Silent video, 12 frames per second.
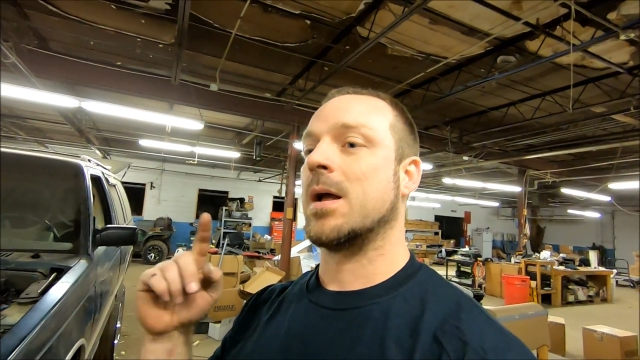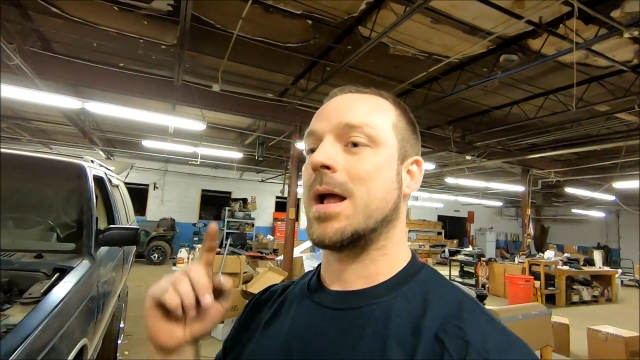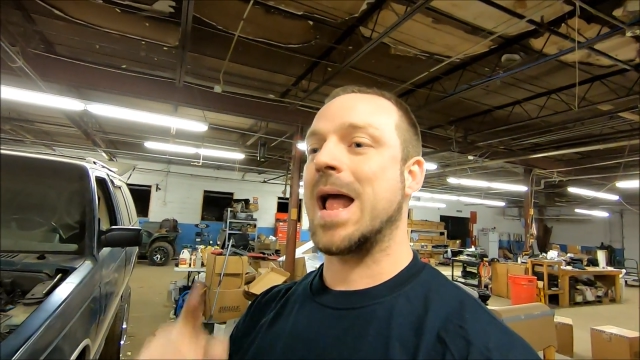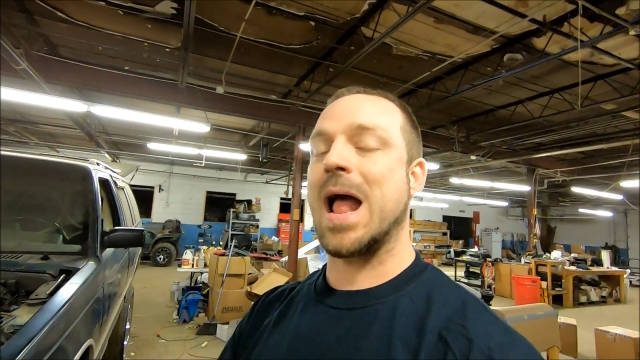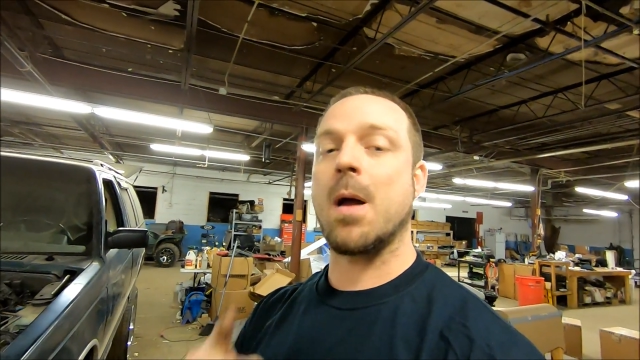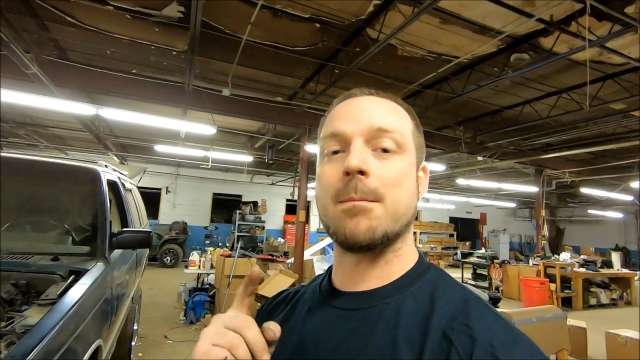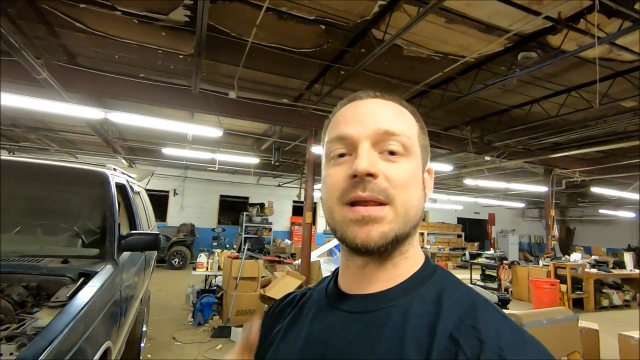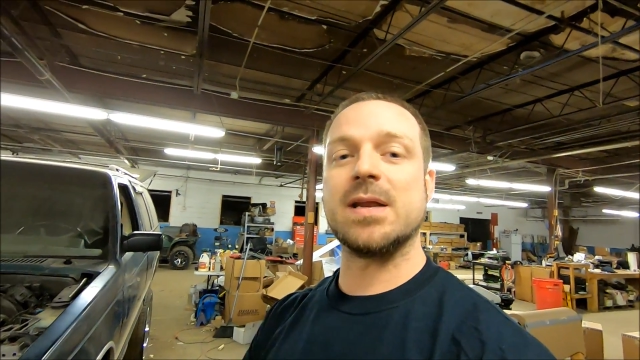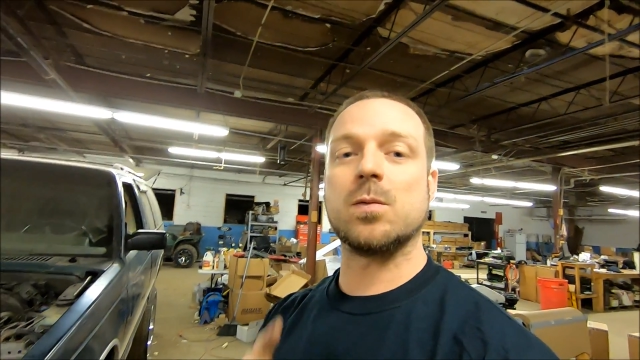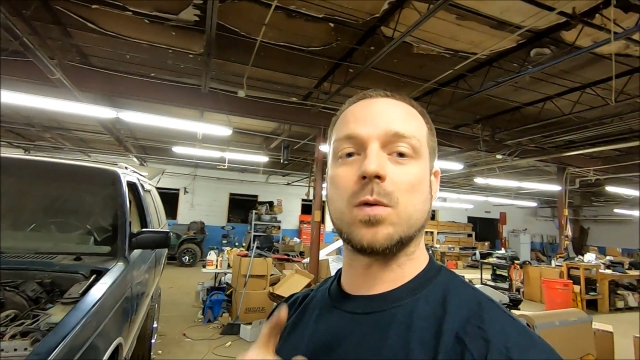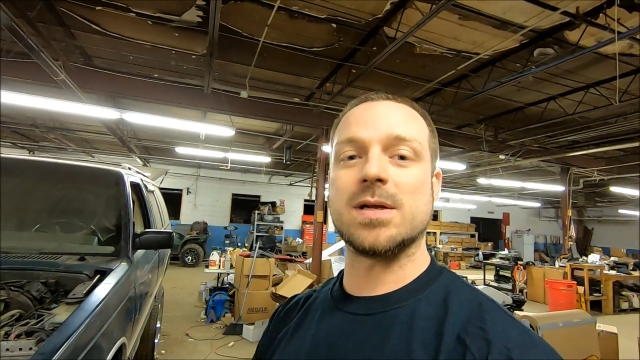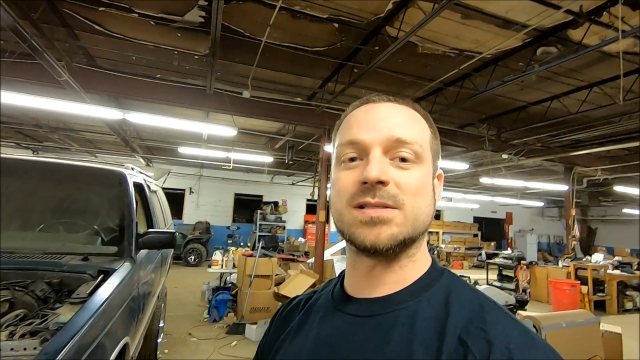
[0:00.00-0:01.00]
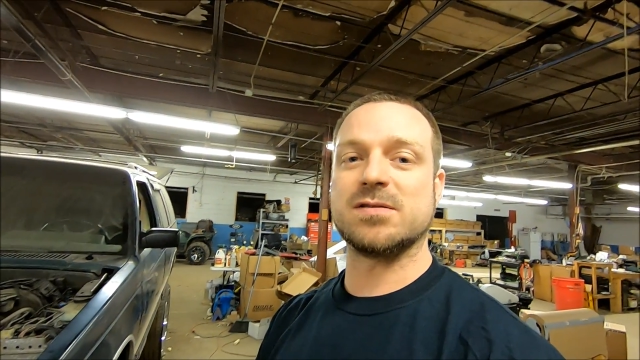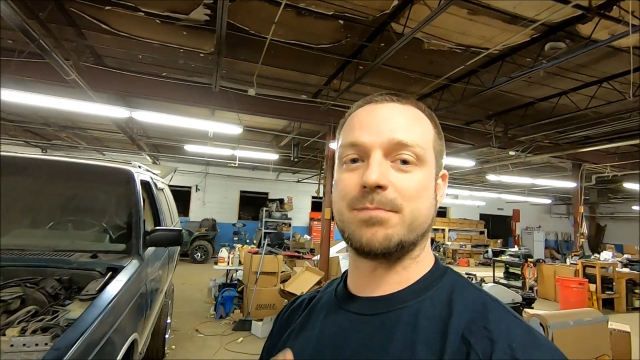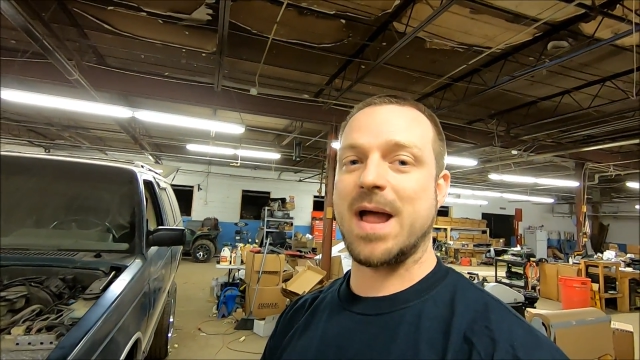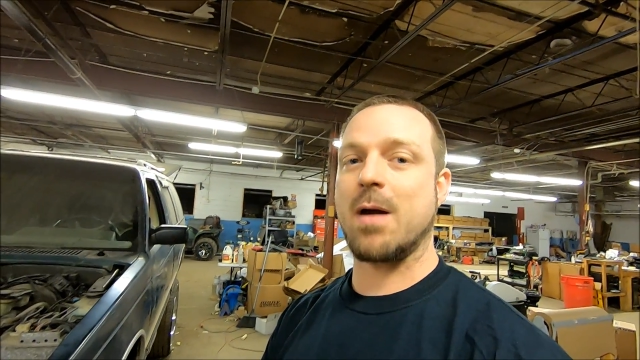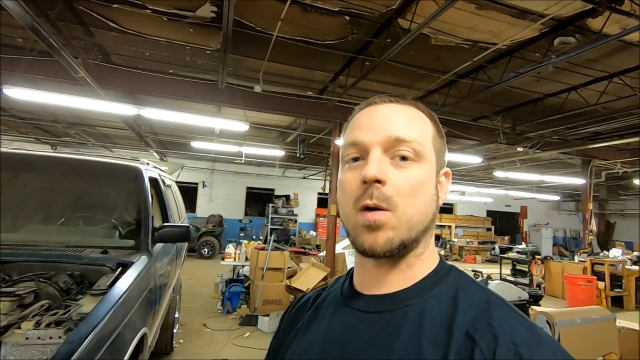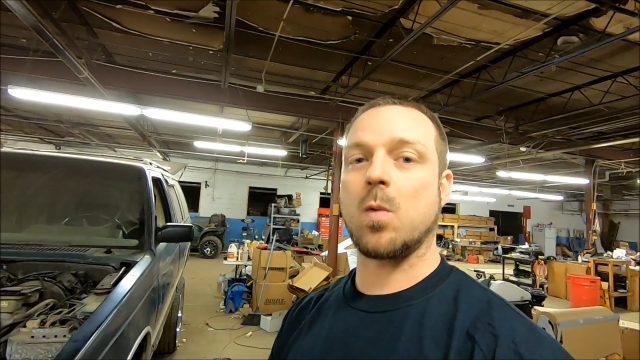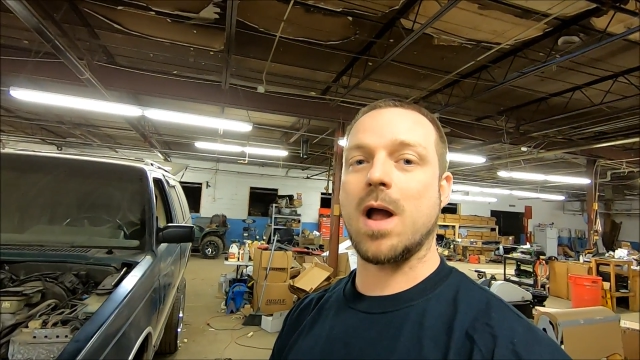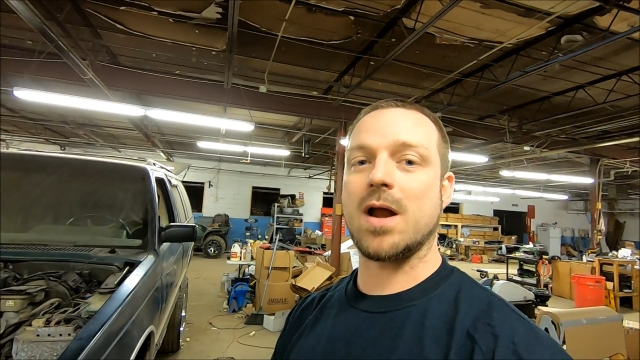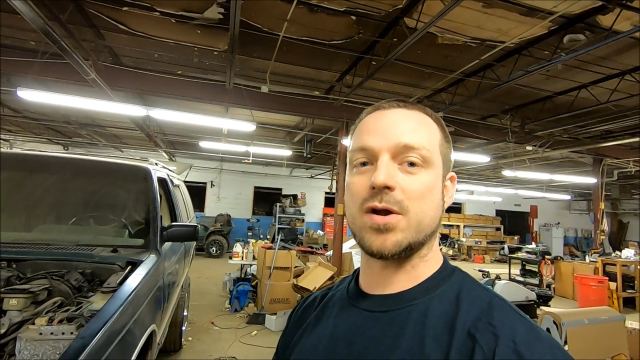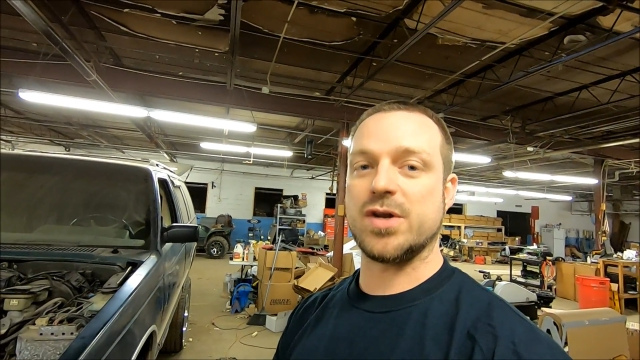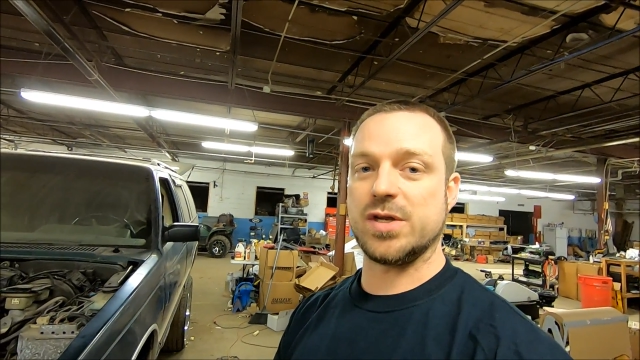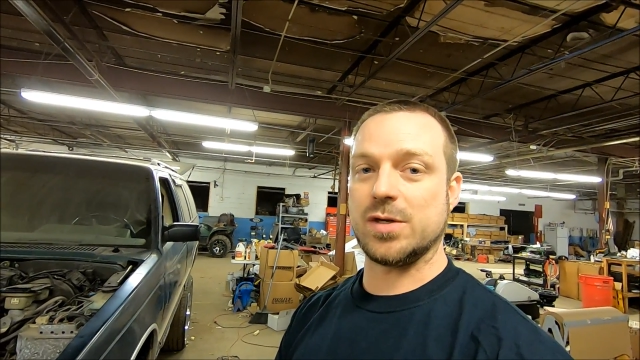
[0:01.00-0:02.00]
how many runs of power
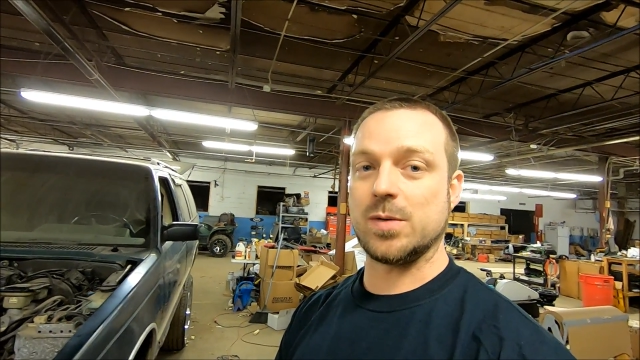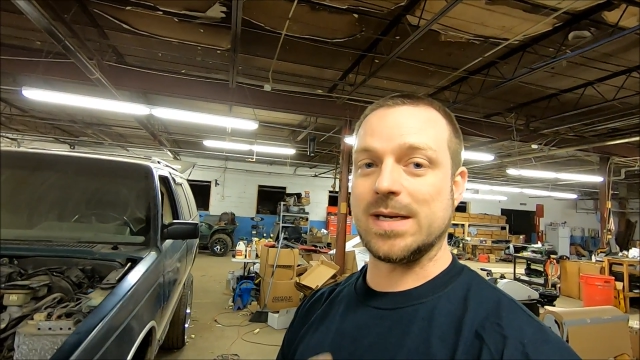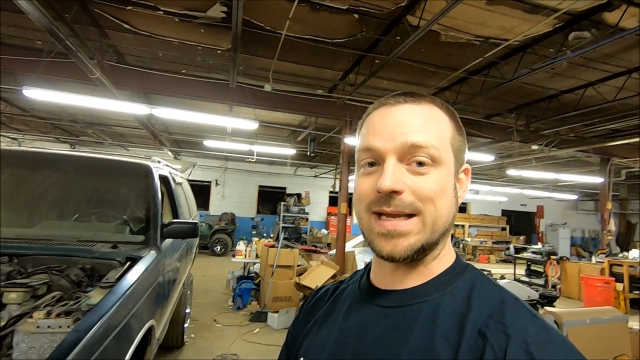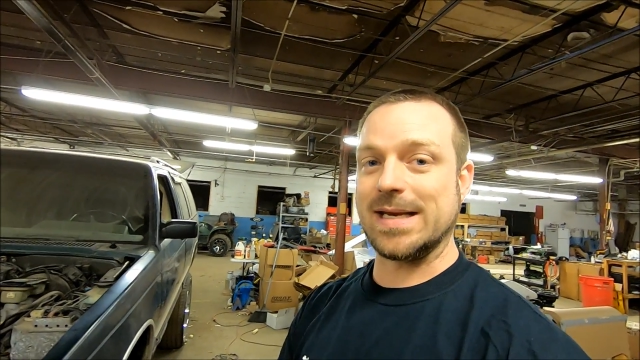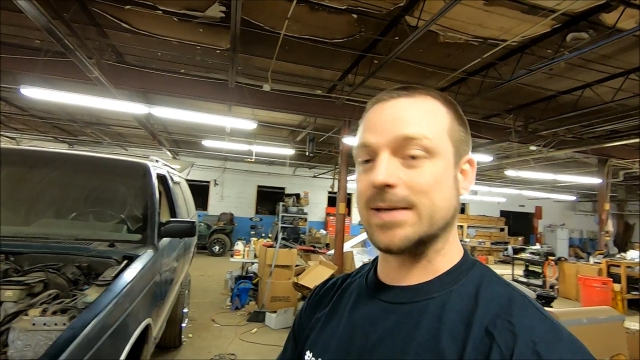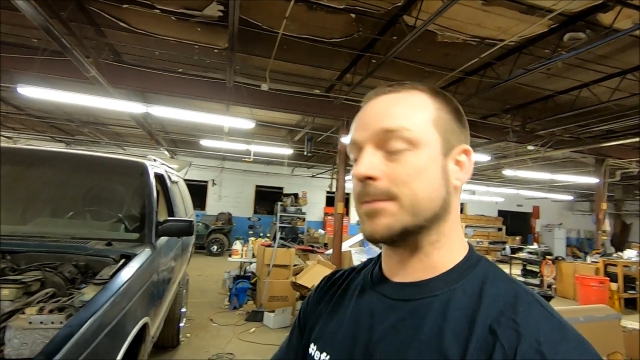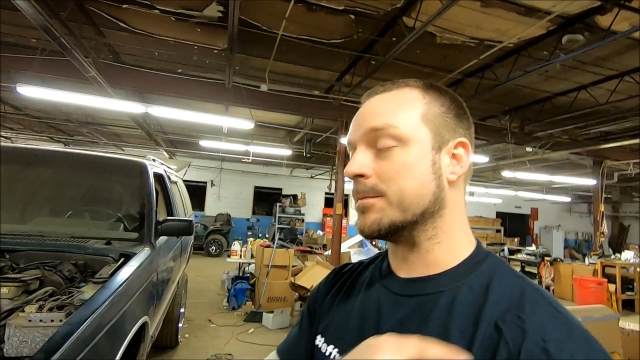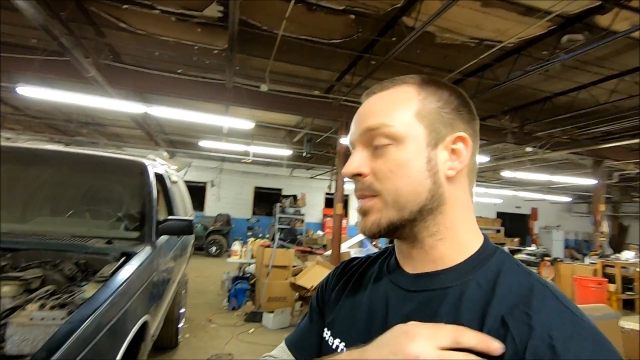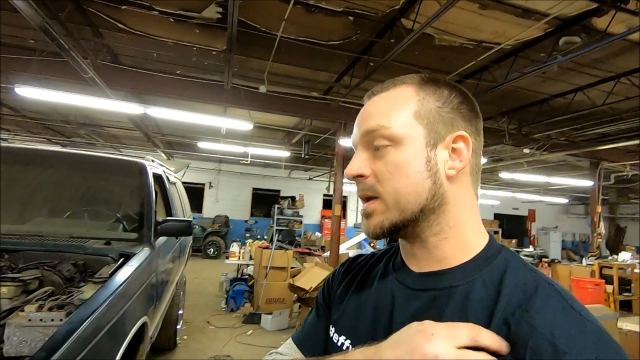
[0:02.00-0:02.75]
wire do you need?